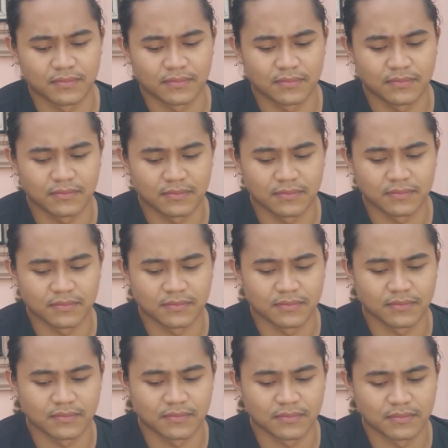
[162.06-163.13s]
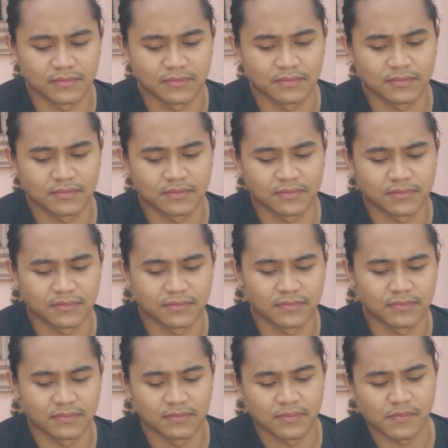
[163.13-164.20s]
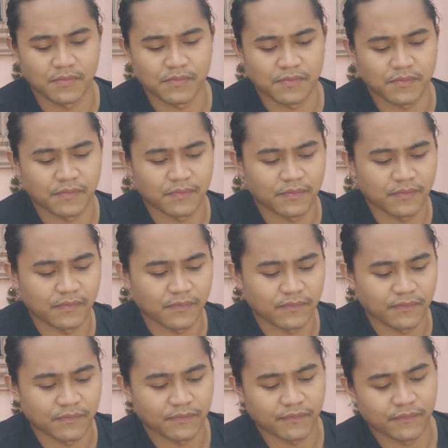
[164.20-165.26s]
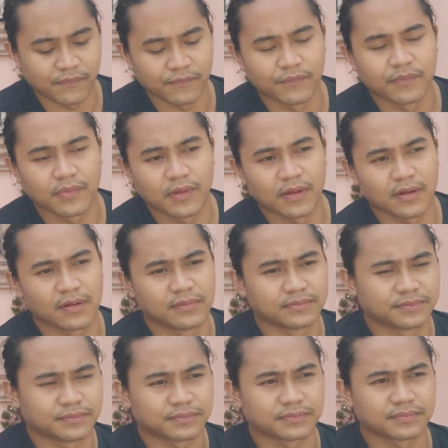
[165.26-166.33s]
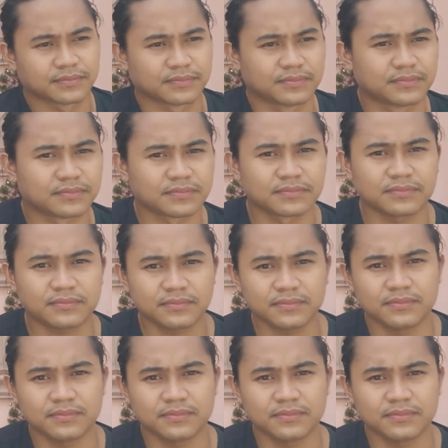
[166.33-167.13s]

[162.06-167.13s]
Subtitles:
[no speech]